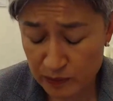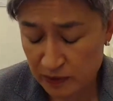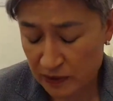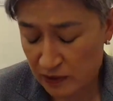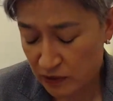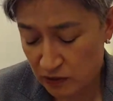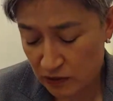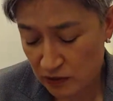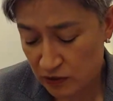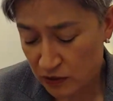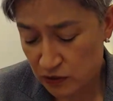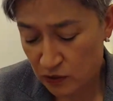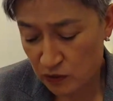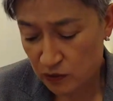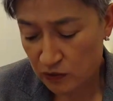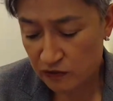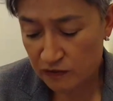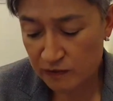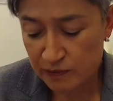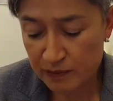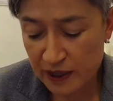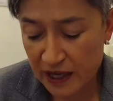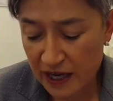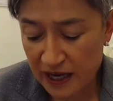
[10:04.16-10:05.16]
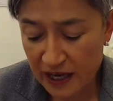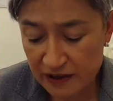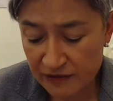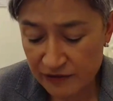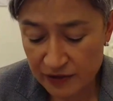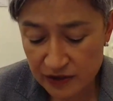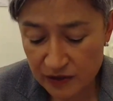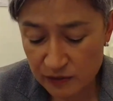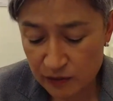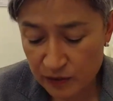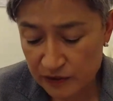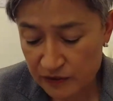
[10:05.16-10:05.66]
the sort of
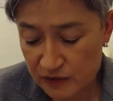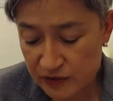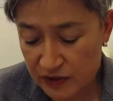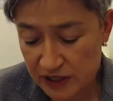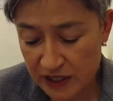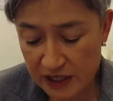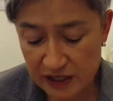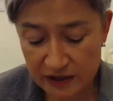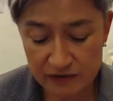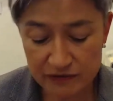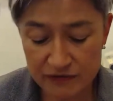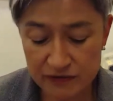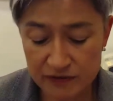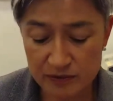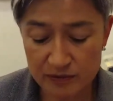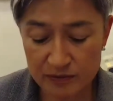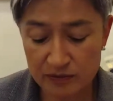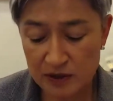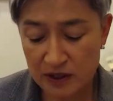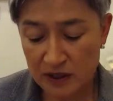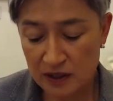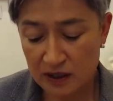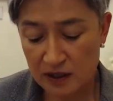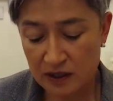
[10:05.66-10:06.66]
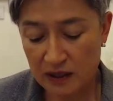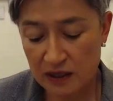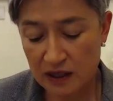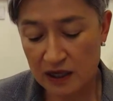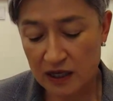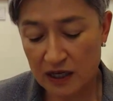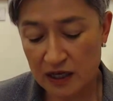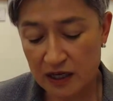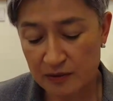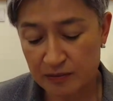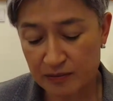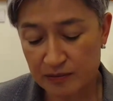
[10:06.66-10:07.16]
behaviour we've seen from
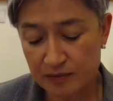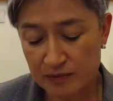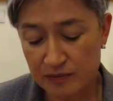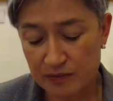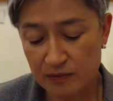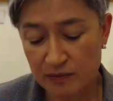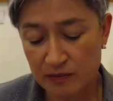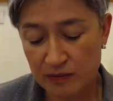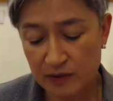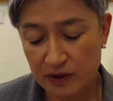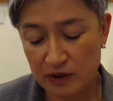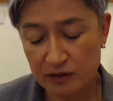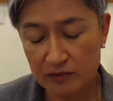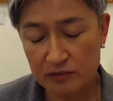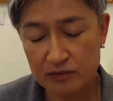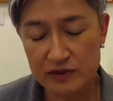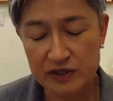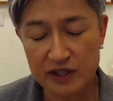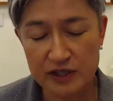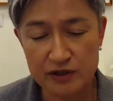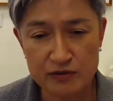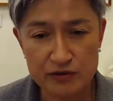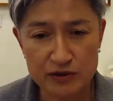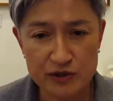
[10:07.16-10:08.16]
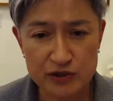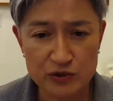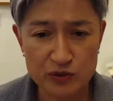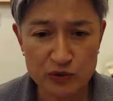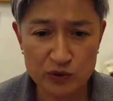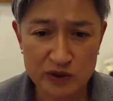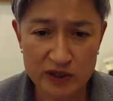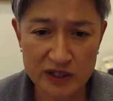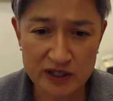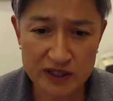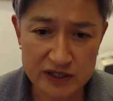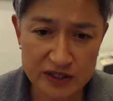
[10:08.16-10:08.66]
terrorist
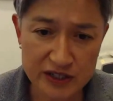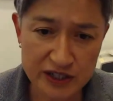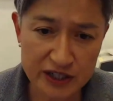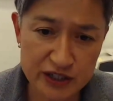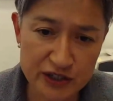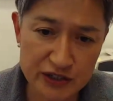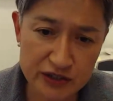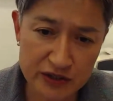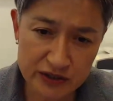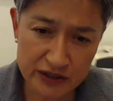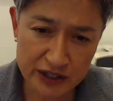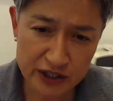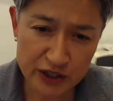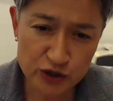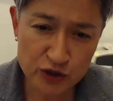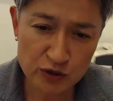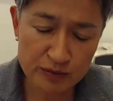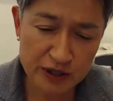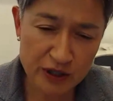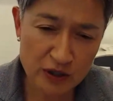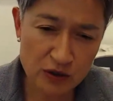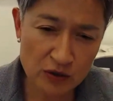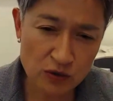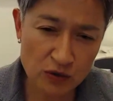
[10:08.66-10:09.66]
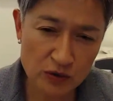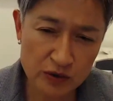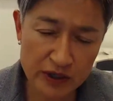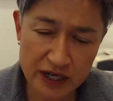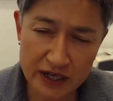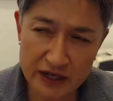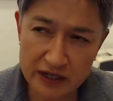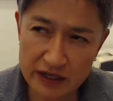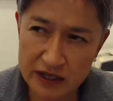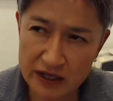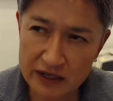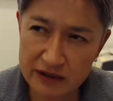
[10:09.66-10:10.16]
organisations, that should be called
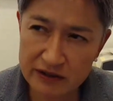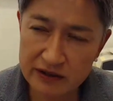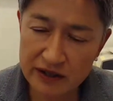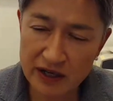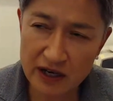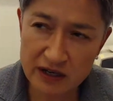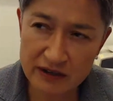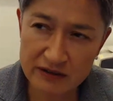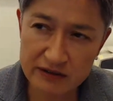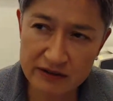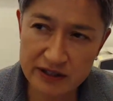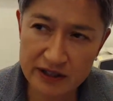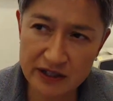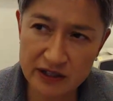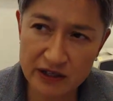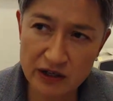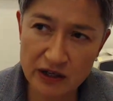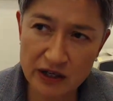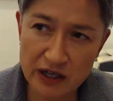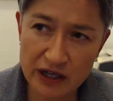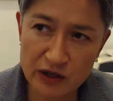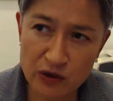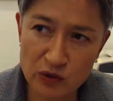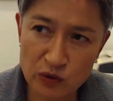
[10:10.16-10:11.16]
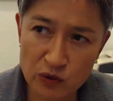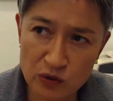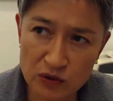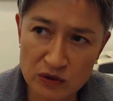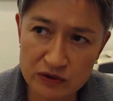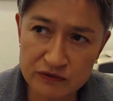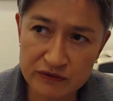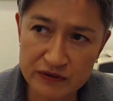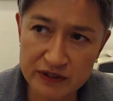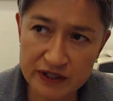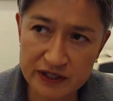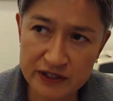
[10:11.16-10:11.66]
out. And I think in all
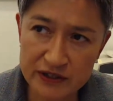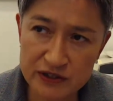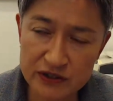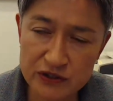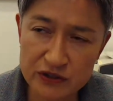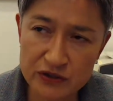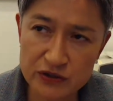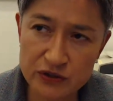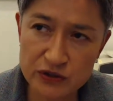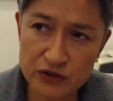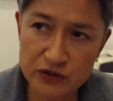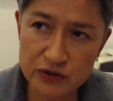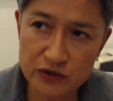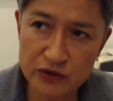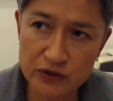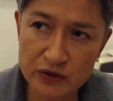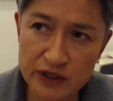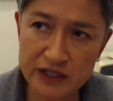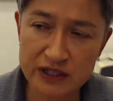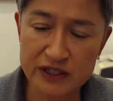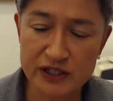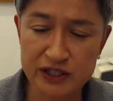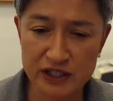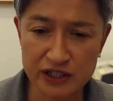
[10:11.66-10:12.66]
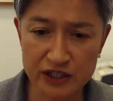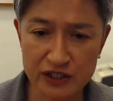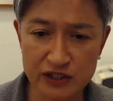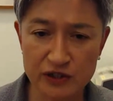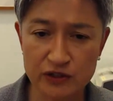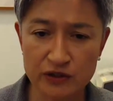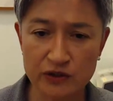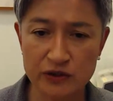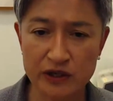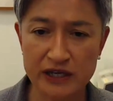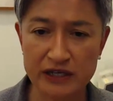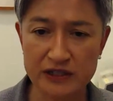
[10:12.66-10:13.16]
of this, to
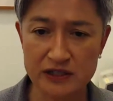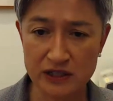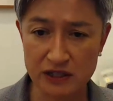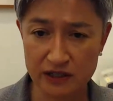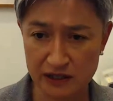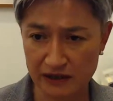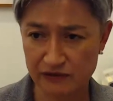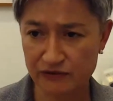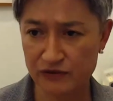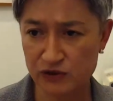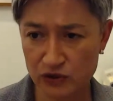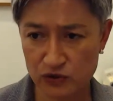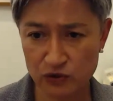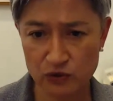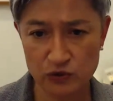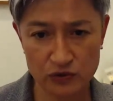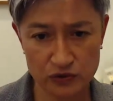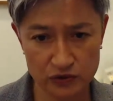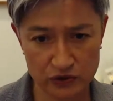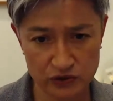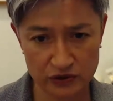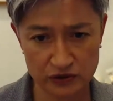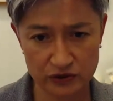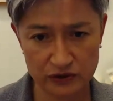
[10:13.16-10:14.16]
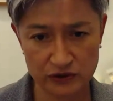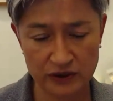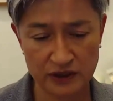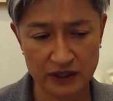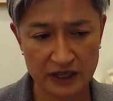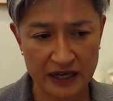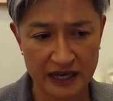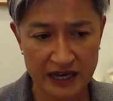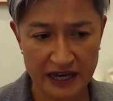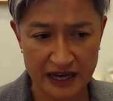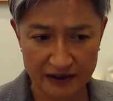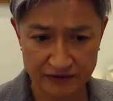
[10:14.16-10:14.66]
continue as I have sought to
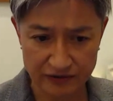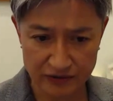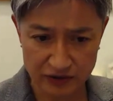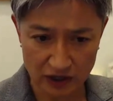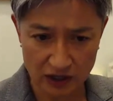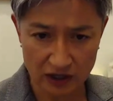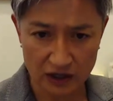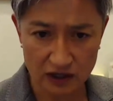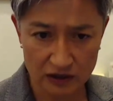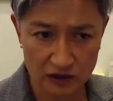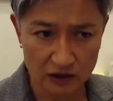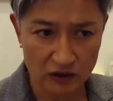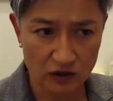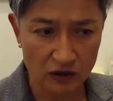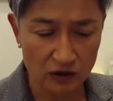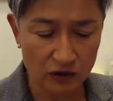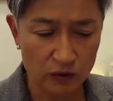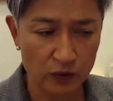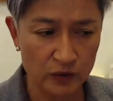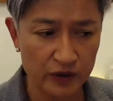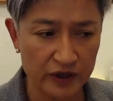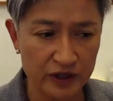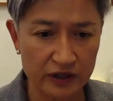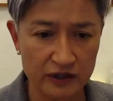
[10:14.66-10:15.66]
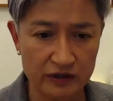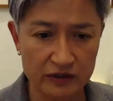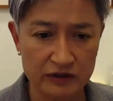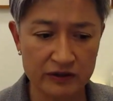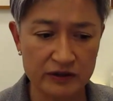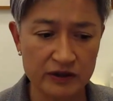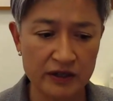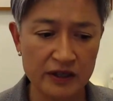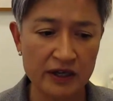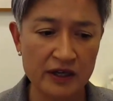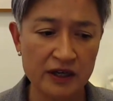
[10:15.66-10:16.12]
have dialogue with